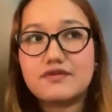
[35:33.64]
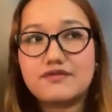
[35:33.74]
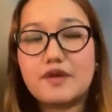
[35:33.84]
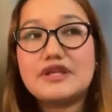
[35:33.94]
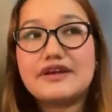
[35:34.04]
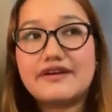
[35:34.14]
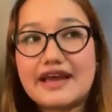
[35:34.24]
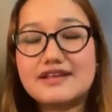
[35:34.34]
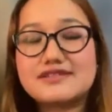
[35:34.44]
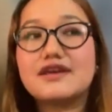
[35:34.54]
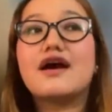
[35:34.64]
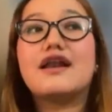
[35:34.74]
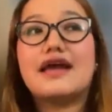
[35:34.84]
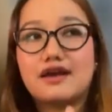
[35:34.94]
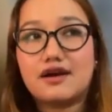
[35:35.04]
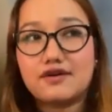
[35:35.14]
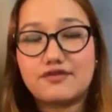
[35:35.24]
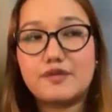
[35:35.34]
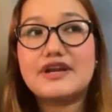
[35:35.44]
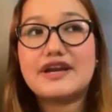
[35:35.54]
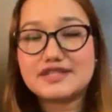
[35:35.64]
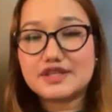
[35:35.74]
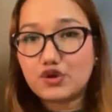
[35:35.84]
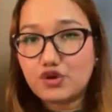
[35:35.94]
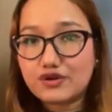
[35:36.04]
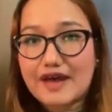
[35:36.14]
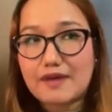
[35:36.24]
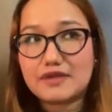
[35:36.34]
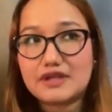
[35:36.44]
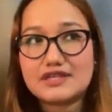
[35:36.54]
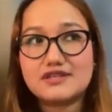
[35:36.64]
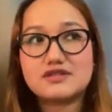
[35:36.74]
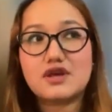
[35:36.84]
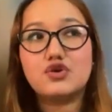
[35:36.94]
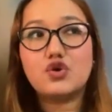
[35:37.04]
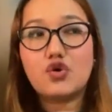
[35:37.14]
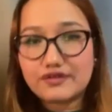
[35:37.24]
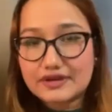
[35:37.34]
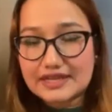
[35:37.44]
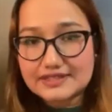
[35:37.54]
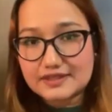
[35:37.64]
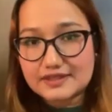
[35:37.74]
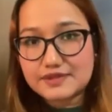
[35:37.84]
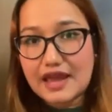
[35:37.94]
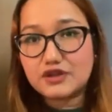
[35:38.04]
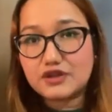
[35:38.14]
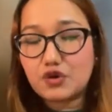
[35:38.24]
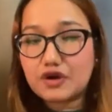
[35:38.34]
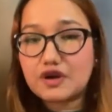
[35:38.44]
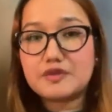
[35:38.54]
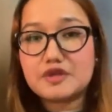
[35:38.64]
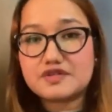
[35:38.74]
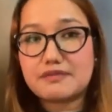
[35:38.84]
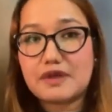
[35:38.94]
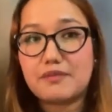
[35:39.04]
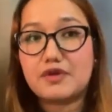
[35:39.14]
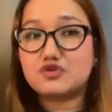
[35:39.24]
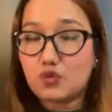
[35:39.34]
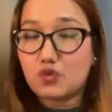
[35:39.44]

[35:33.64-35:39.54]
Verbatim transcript: familiarizing uh, like uh, familiarizing your families your relatives and your community member to,